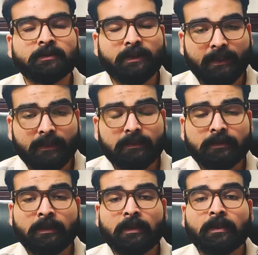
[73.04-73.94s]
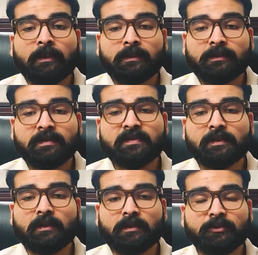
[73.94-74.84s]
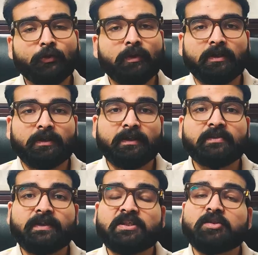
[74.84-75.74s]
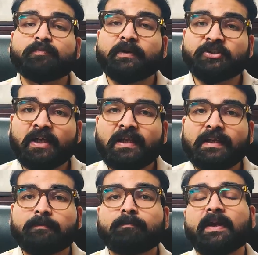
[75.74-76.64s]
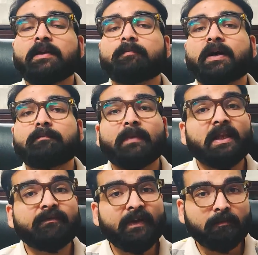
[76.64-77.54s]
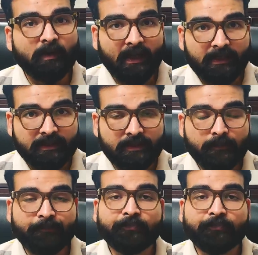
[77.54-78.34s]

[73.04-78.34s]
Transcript: And this yoga is especially made by malefic planets,